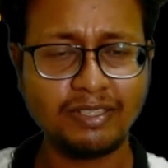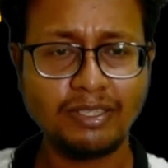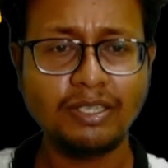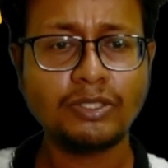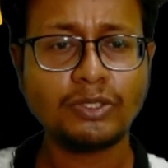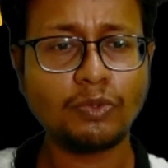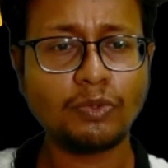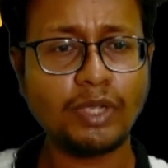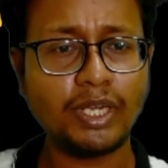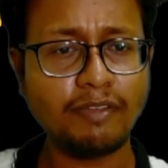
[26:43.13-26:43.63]

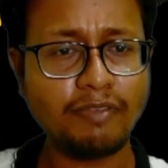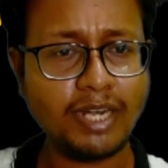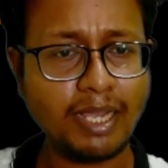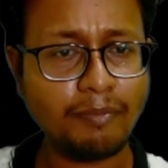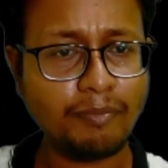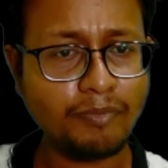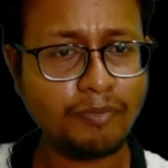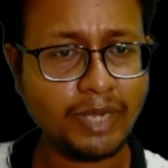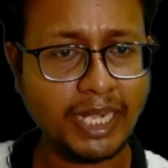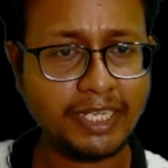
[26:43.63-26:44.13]
So whenever
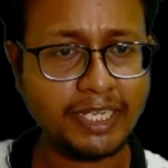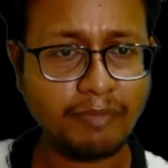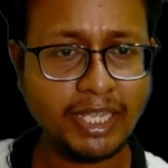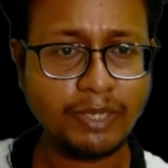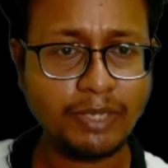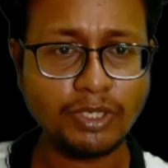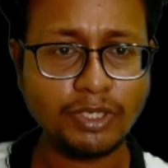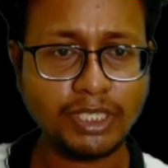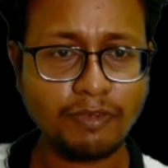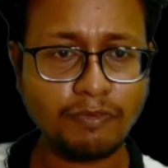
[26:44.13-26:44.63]
I'm writing my
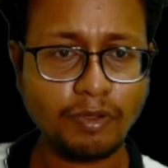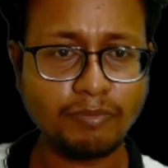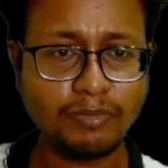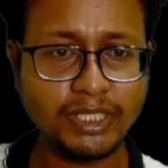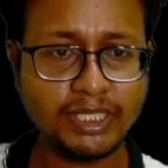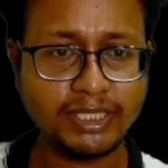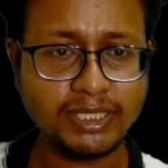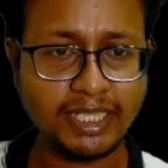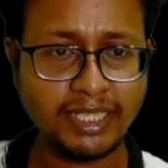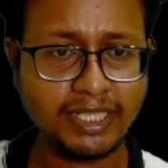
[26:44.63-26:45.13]
equation from
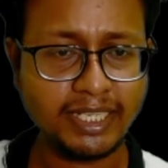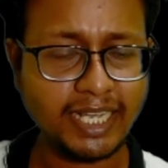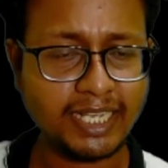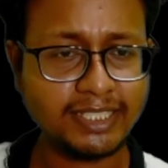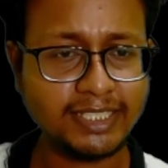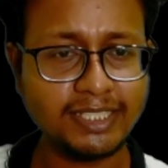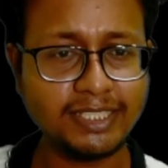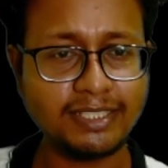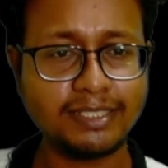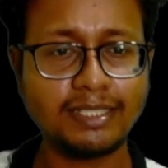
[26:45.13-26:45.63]
this center
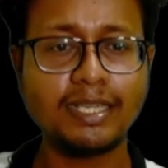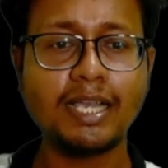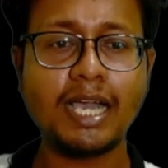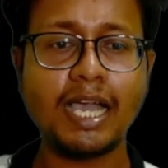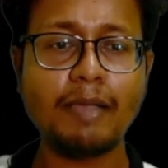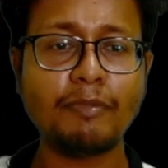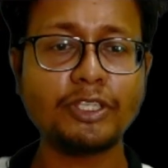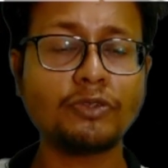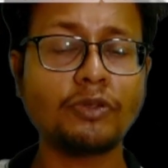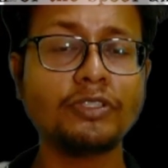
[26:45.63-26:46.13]
axis, I
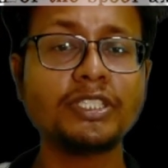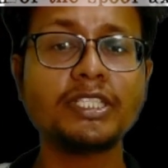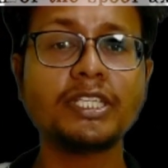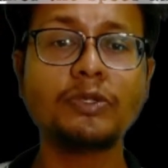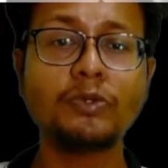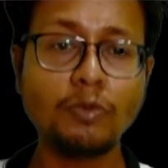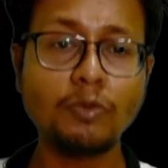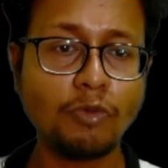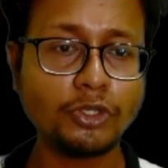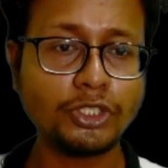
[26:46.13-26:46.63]
must consider
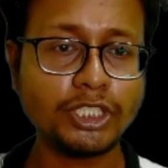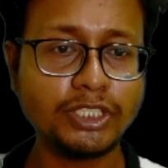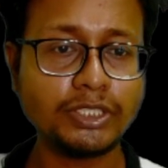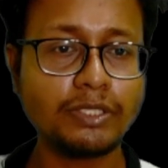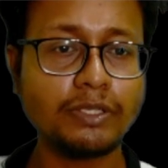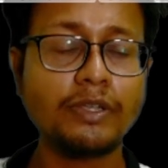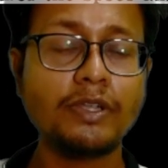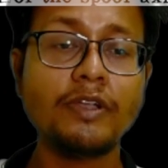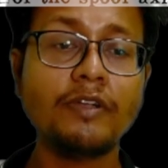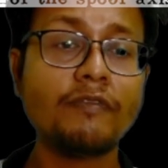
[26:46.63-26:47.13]
two motions.
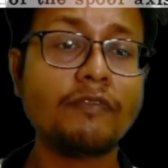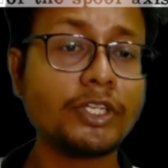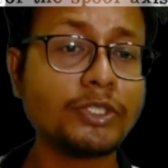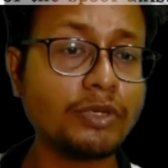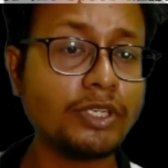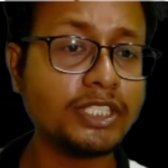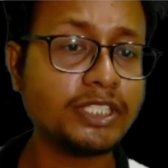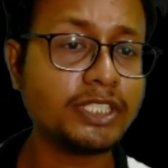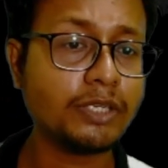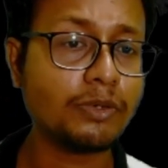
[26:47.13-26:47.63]
First
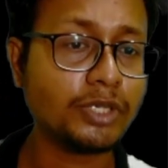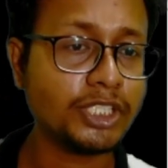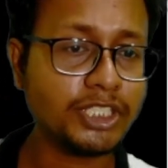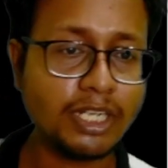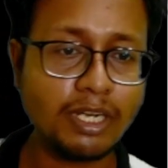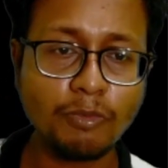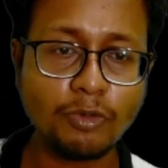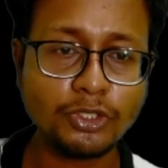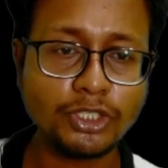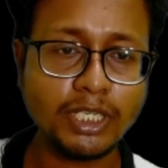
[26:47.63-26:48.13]
one is the
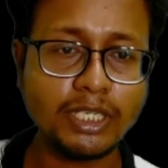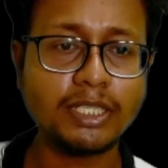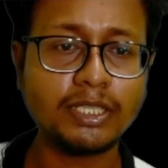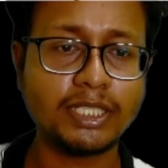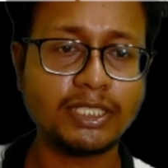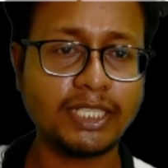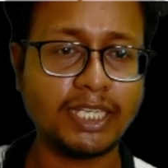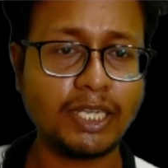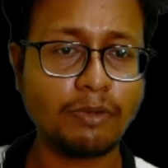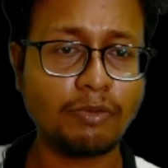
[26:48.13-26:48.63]
rotational motion, the
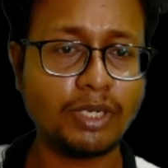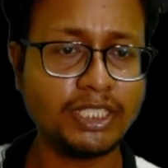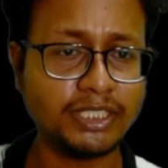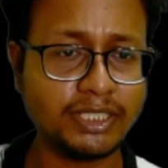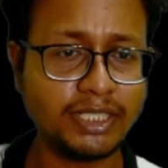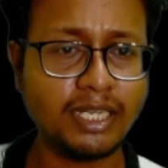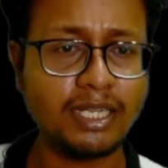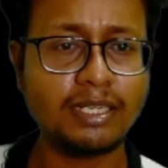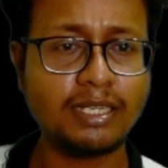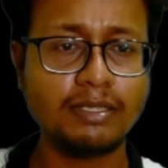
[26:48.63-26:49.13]
second one is
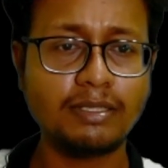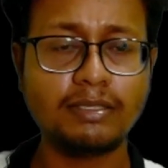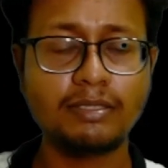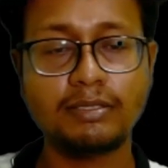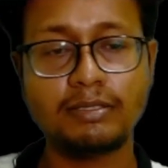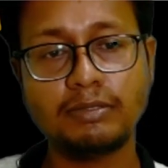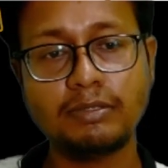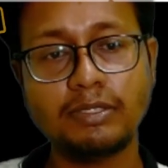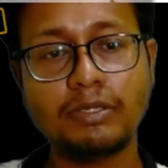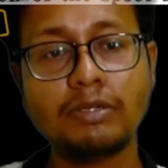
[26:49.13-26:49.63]
the
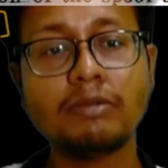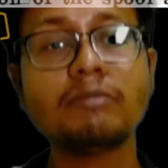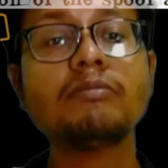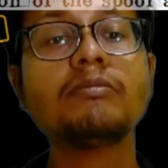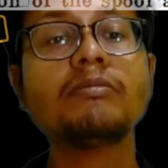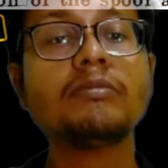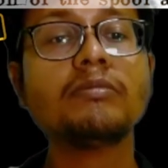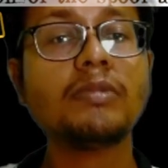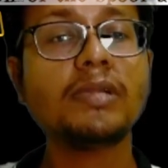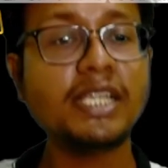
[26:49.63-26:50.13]

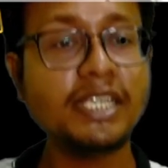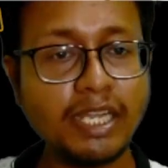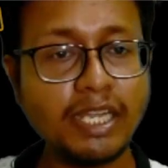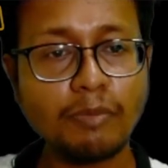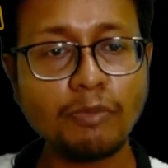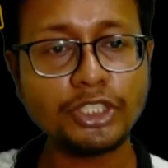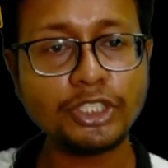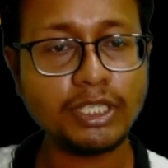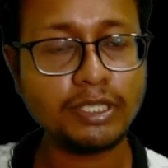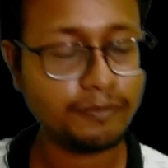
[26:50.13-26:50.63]
linear
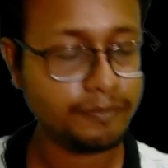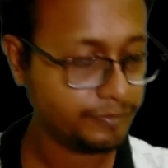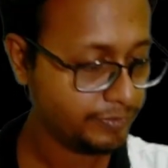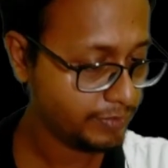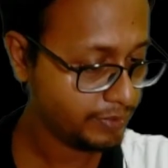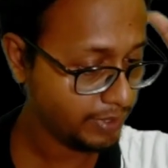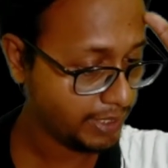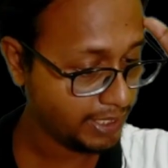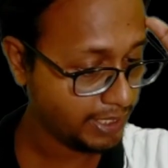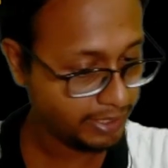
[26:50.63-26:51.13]
motion.
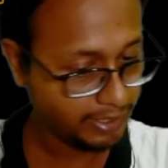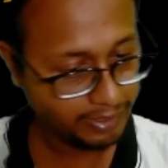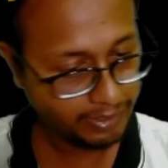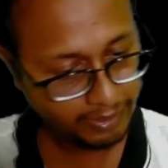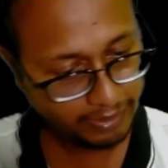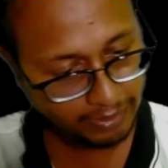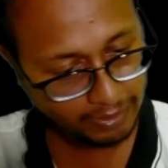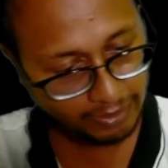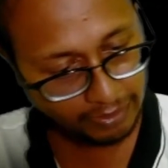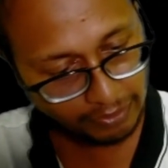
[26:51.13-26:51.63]
Okay,
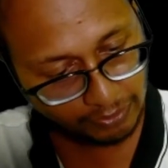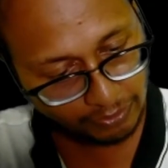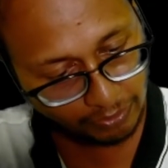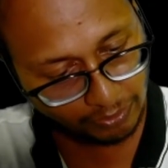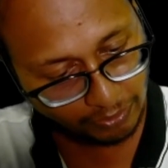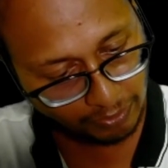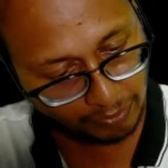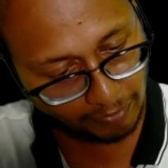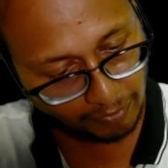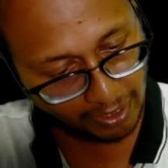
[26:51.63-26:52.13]

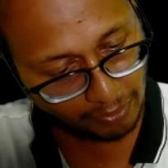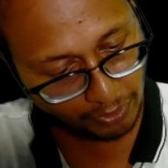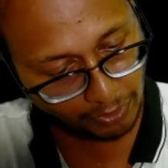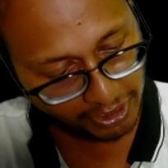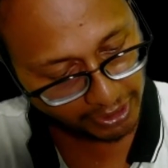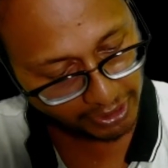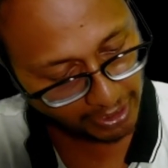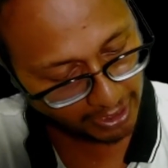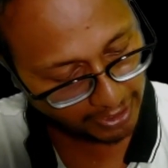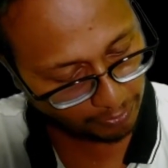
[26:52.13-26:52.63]
so my
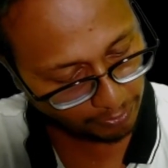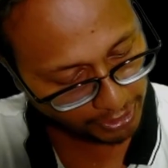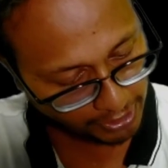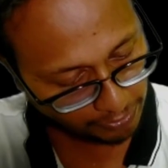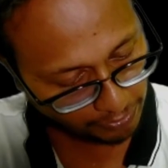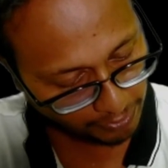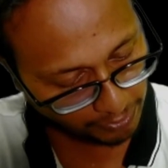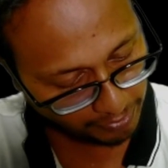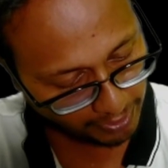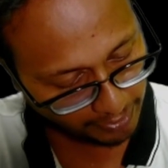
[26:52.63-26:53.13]
rotational
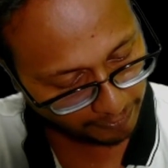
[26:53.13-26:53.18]
equation.